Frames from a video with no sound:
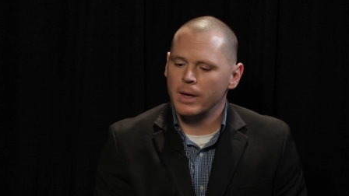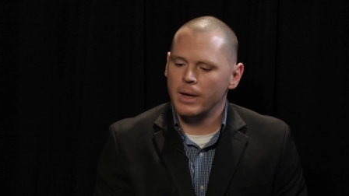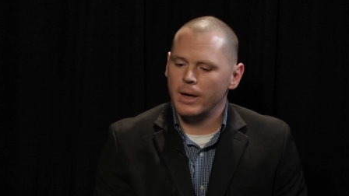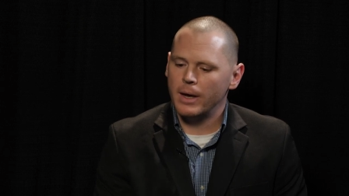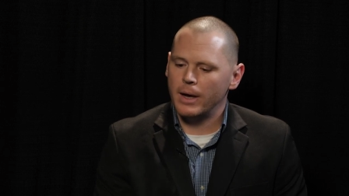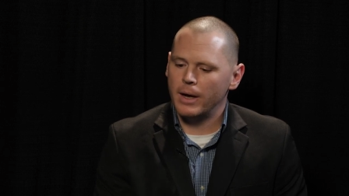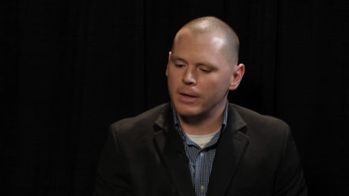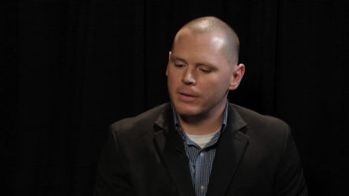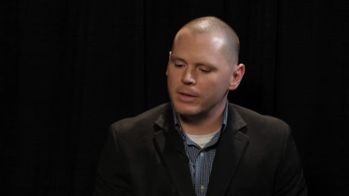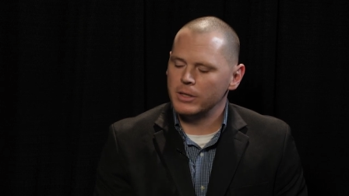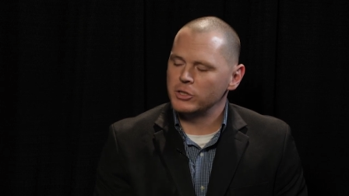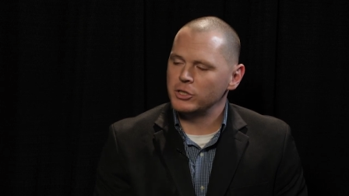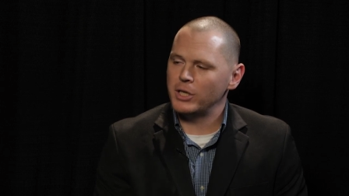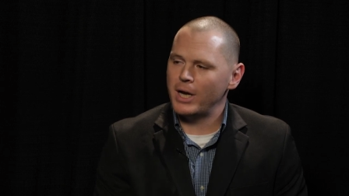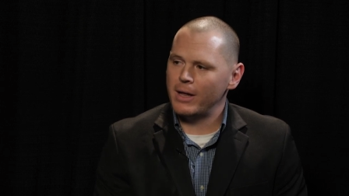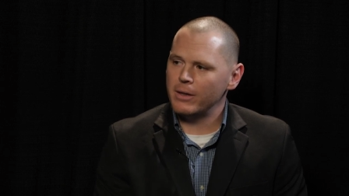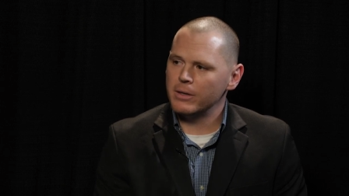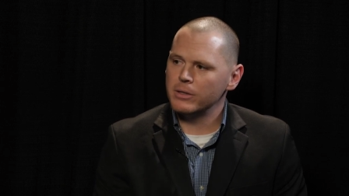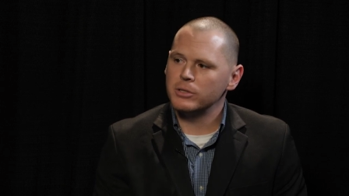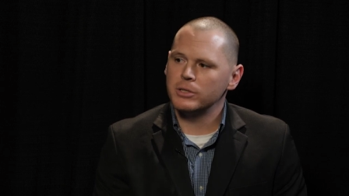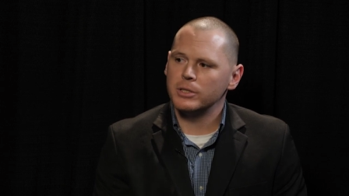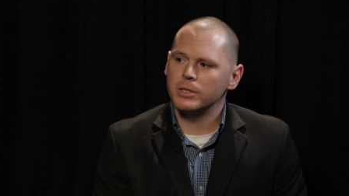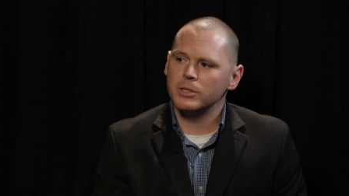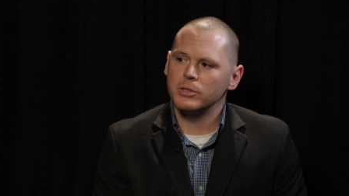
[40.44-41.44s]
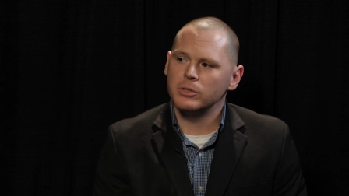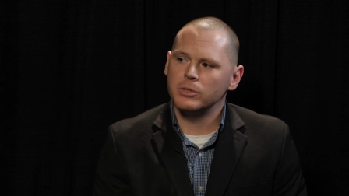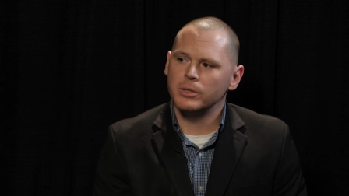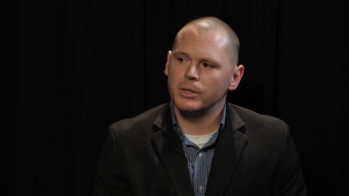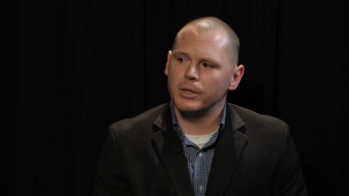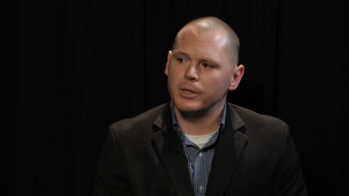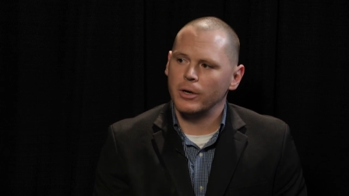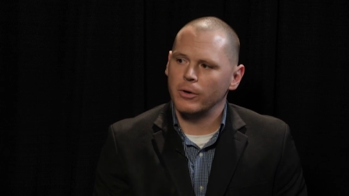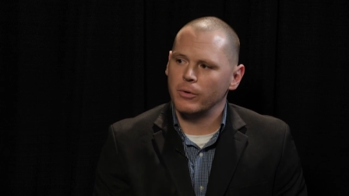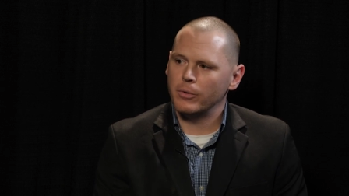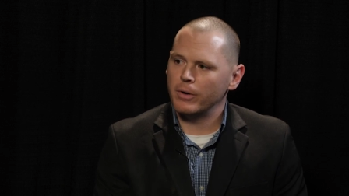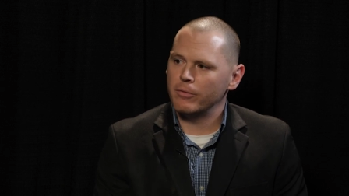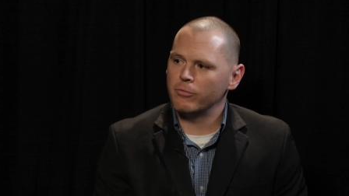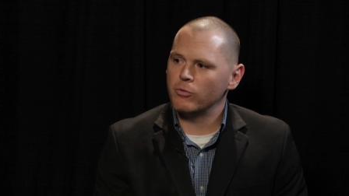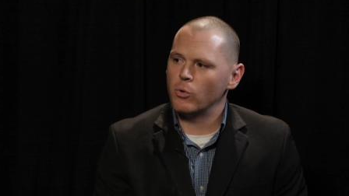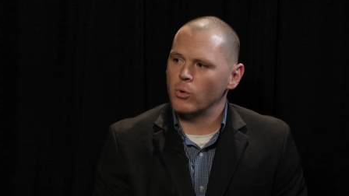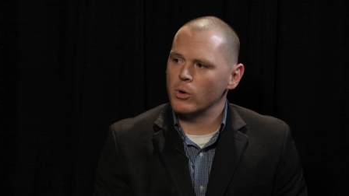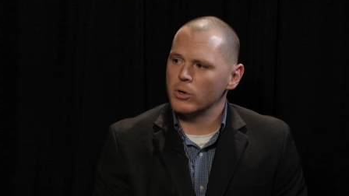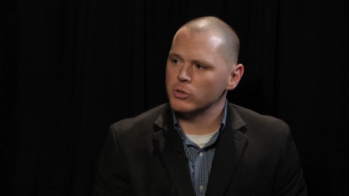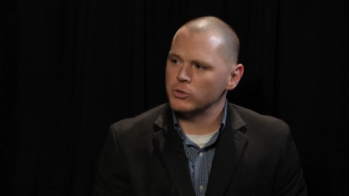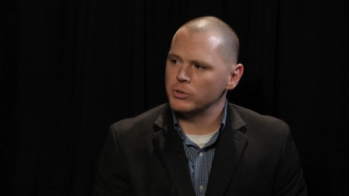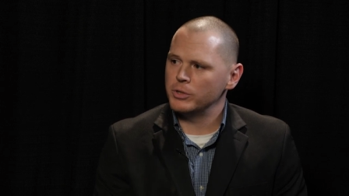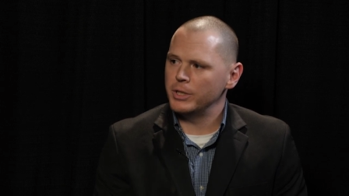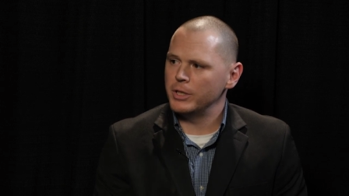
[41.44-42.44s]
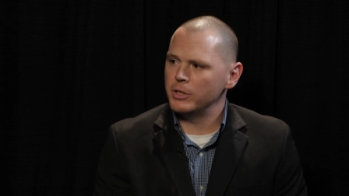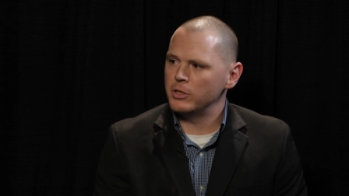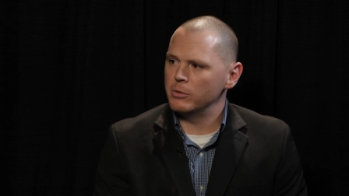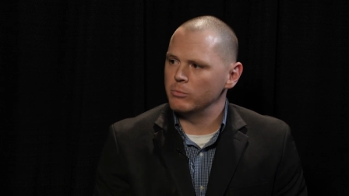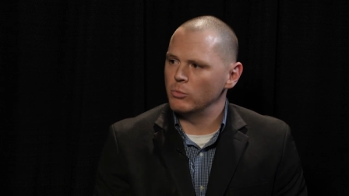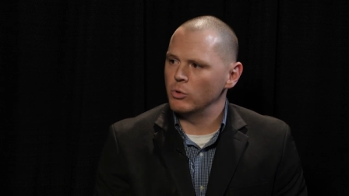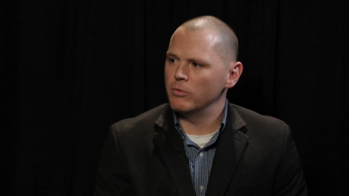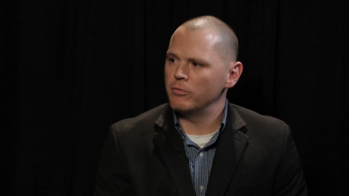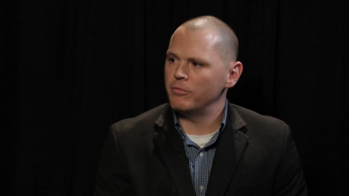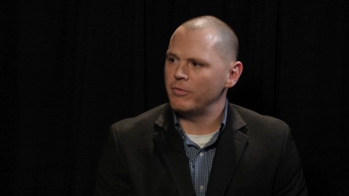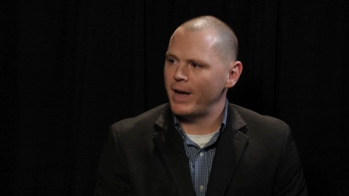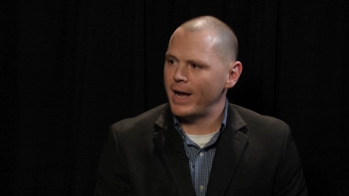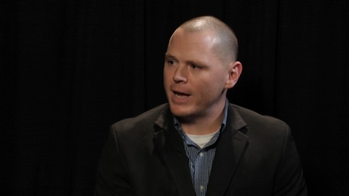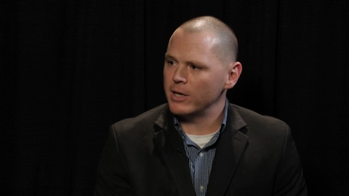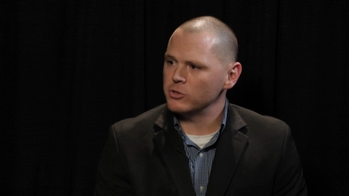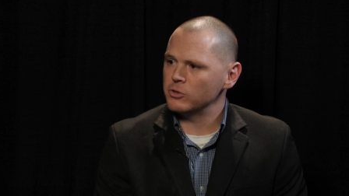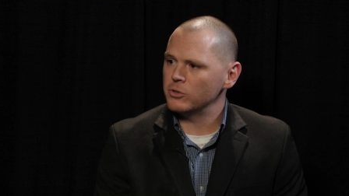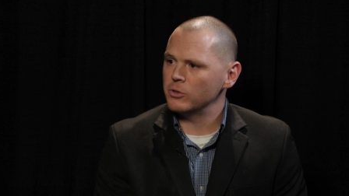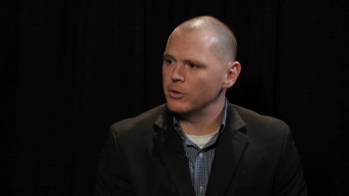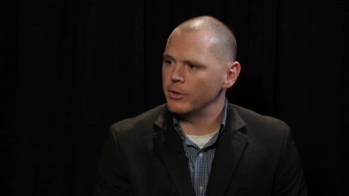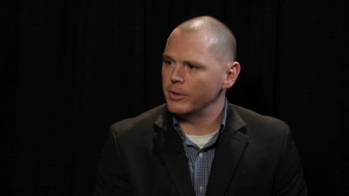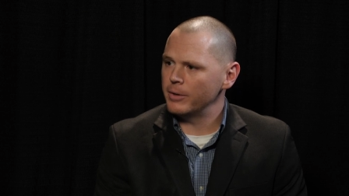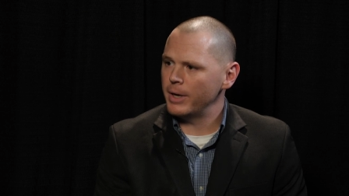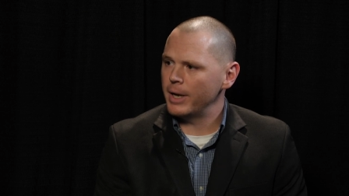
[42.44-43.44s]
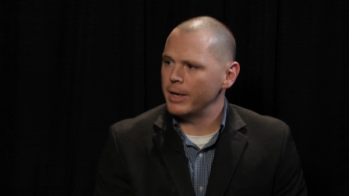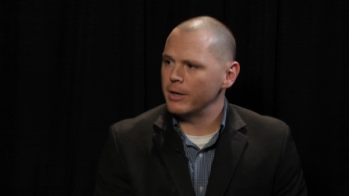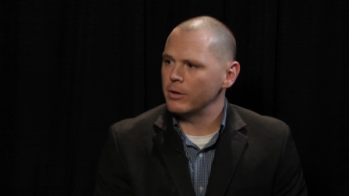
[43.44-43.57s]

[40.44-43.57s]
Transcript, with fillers: Uh, the challenge is, you know, of course, you need to move faster and,